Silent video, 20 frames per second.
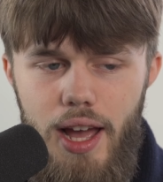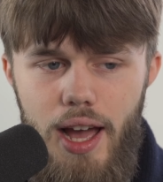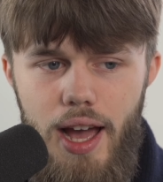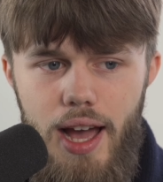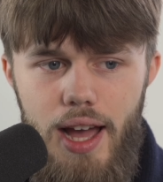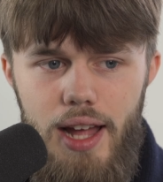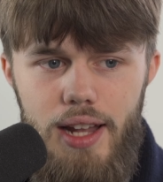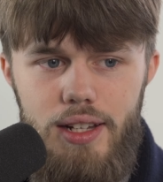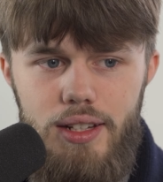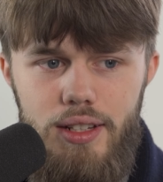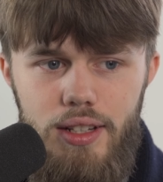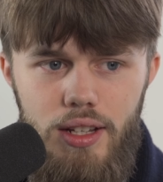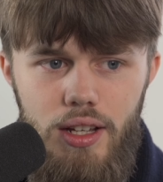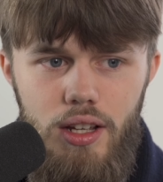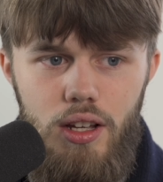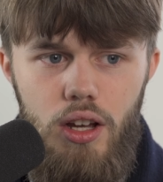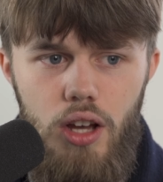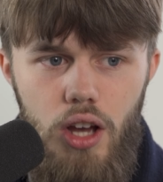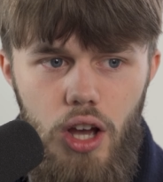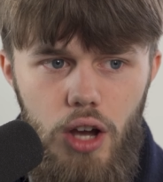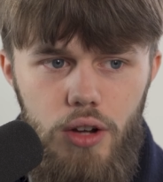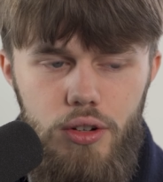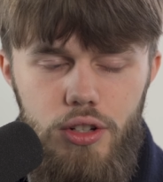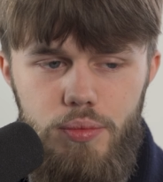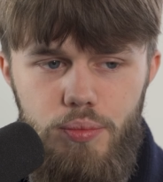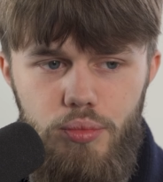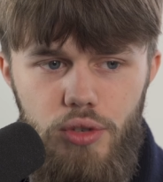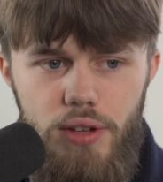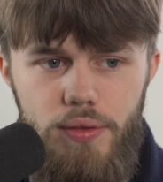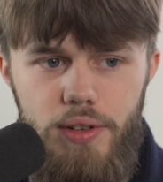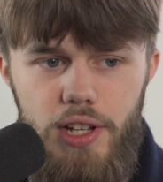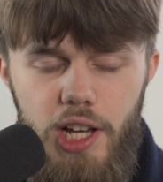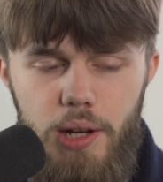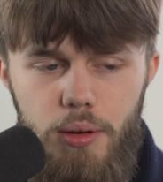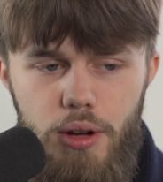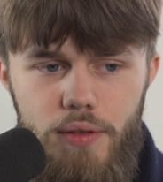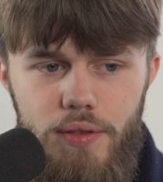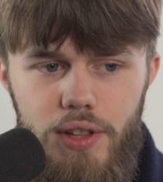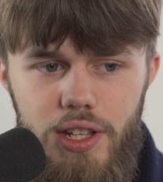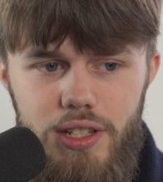And I'll just briefly
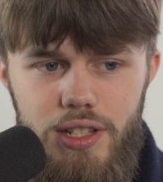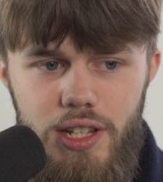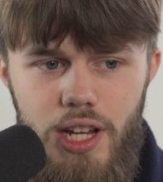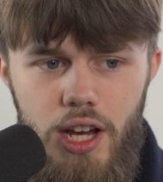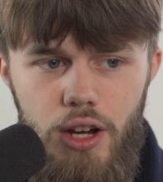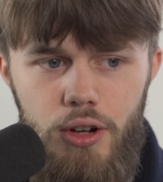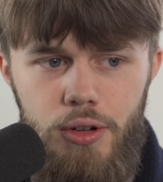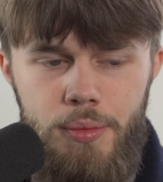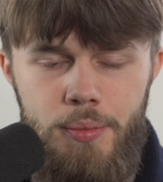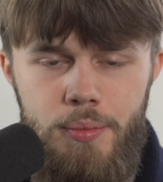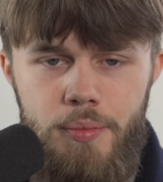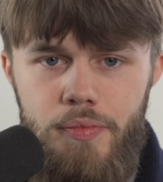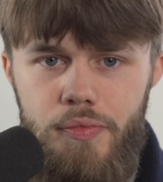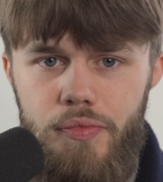go over this now.